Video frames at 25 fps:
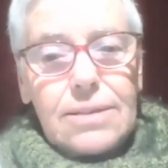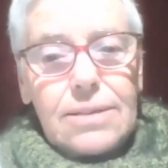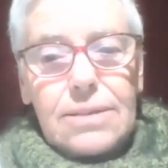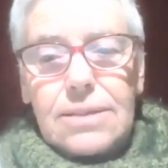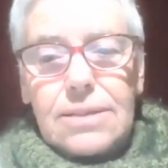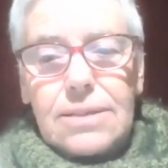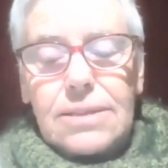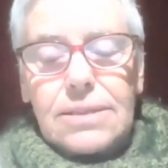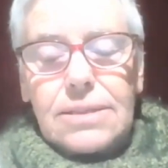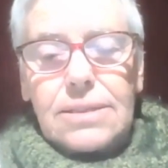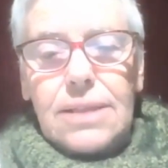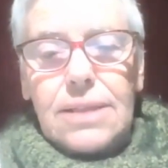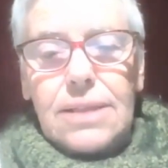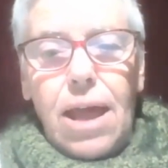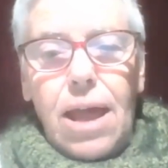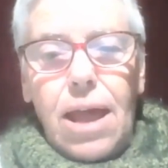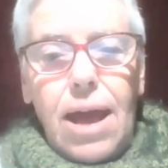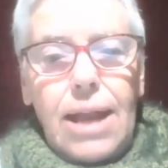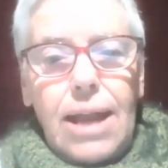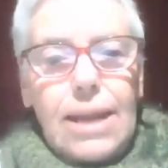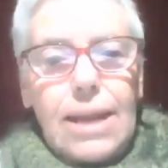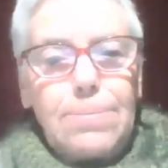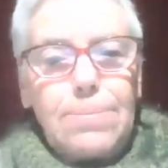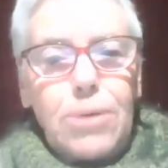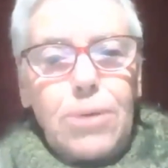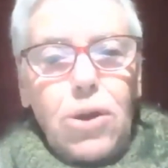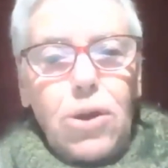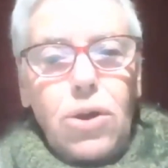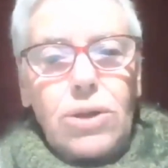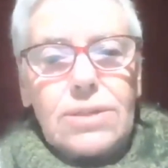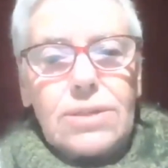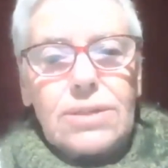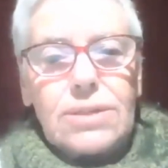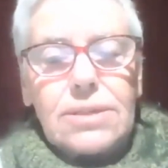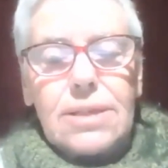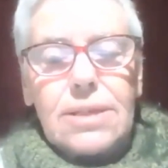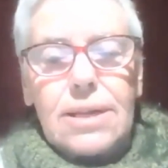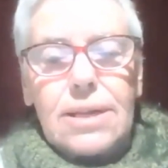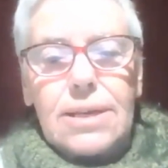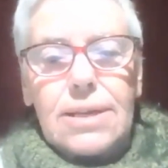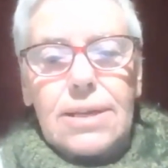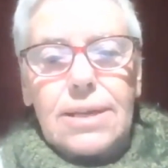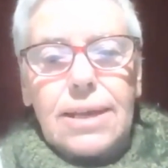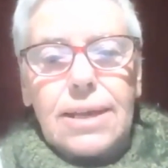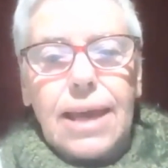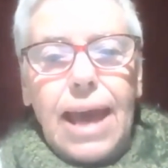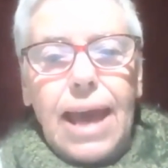slightly because the